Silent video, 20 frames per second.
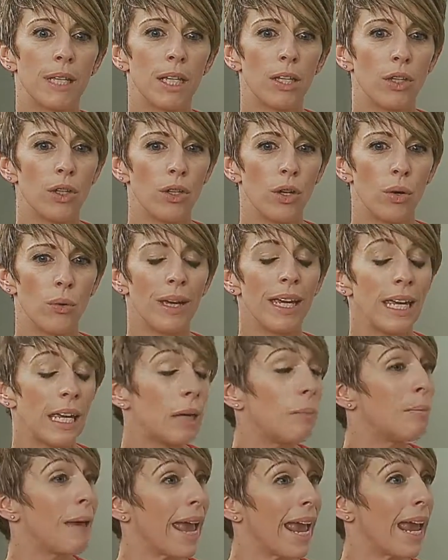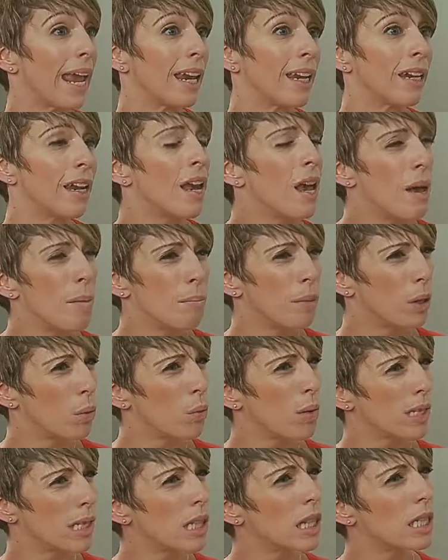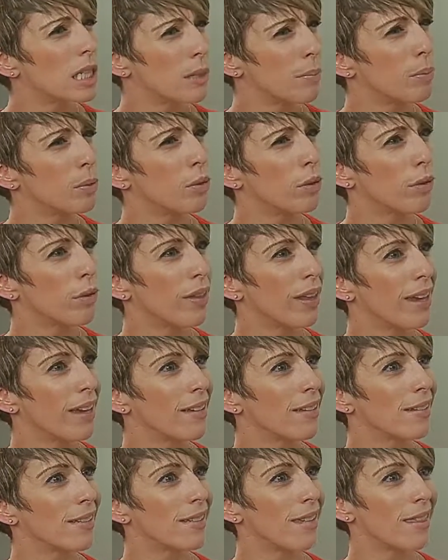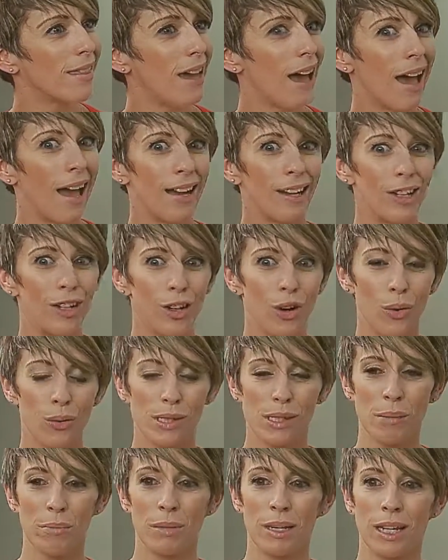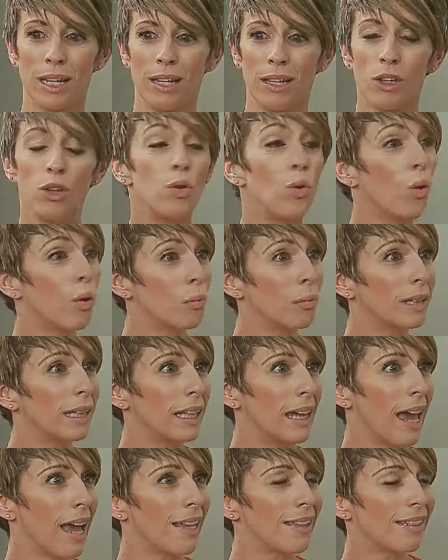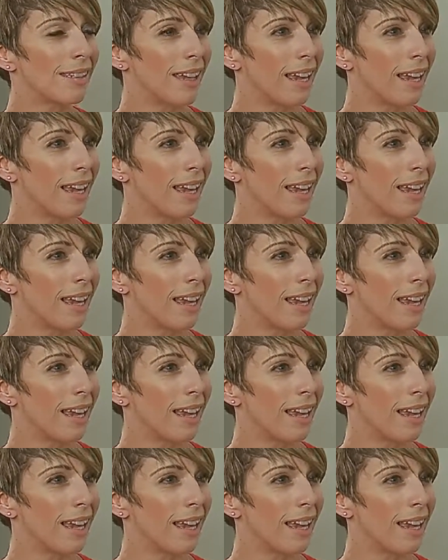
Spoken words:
you know, he had pain, but it wasn't the typical things that, you know, somebody normally gets.